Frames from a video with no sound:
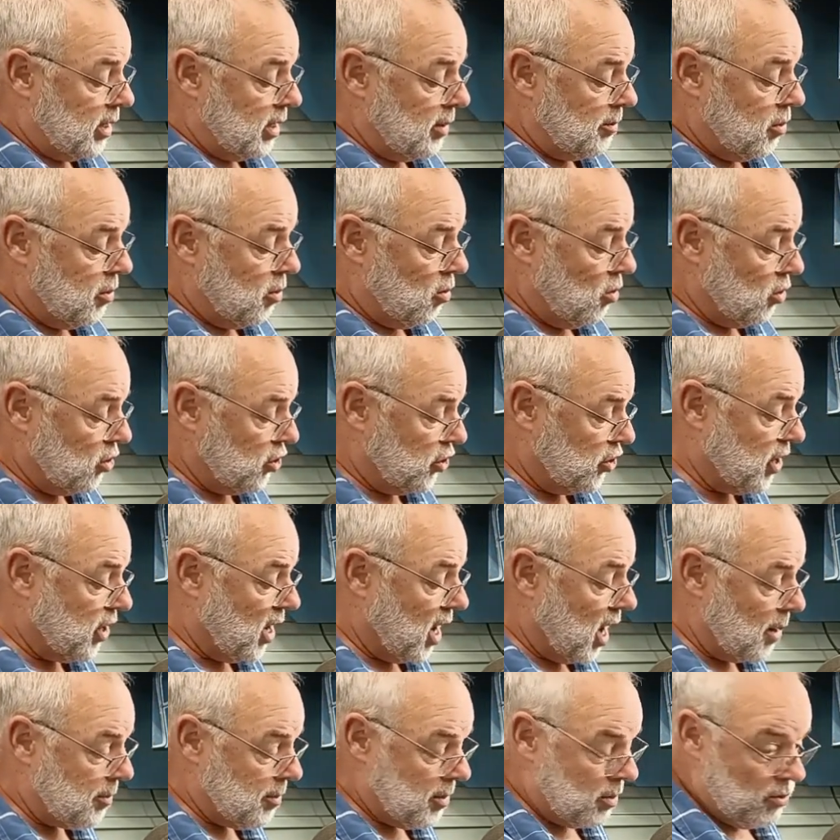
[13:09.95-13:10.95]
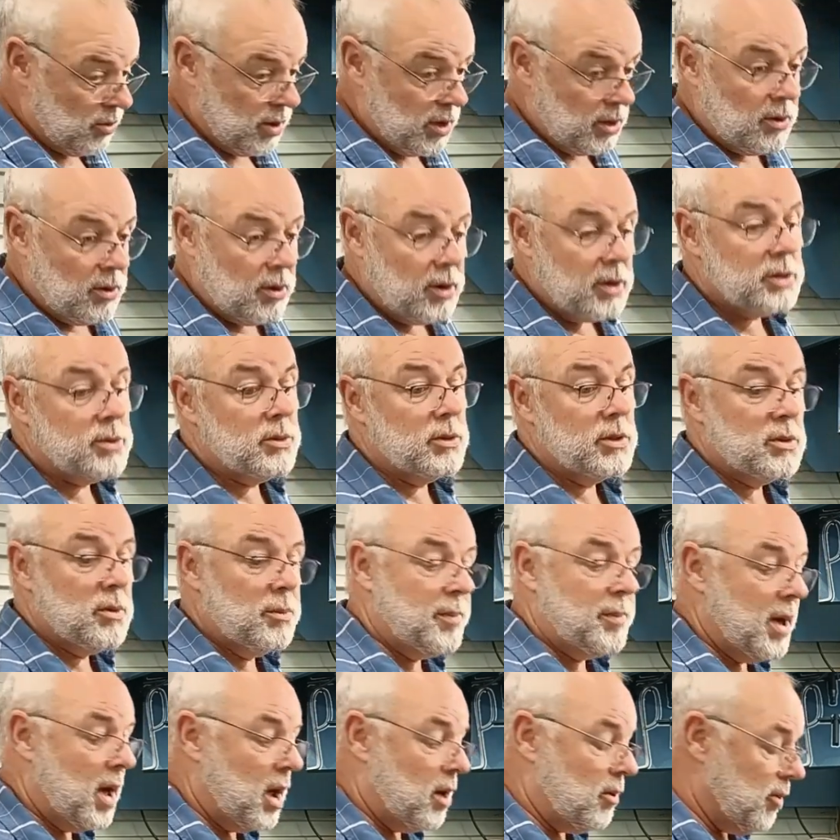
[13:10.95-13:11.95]
poor shape and realised it was
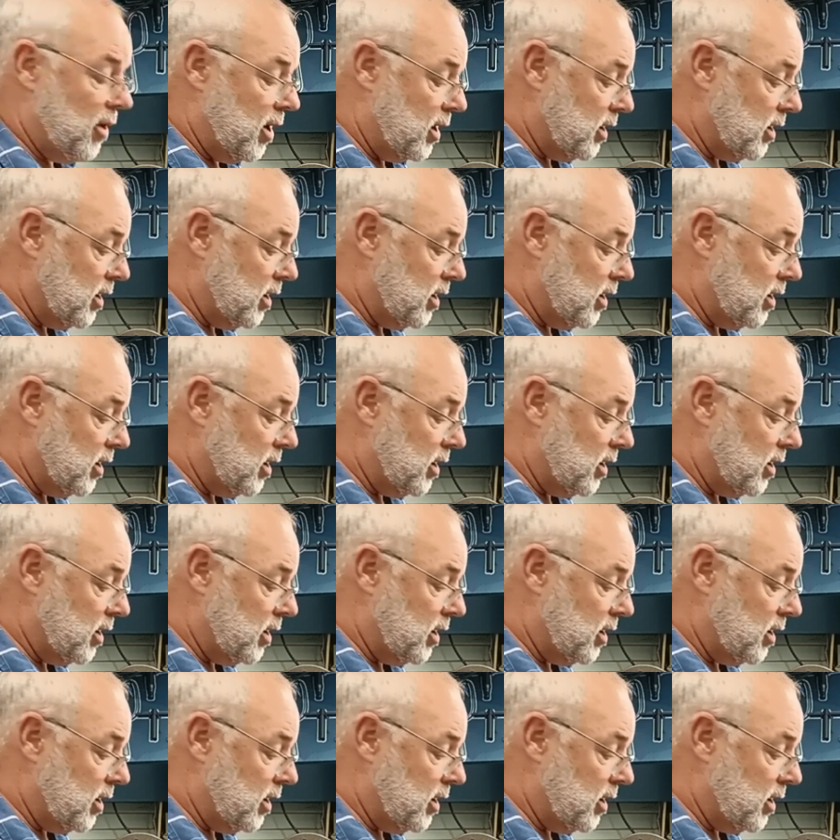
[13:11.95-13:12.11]
about ready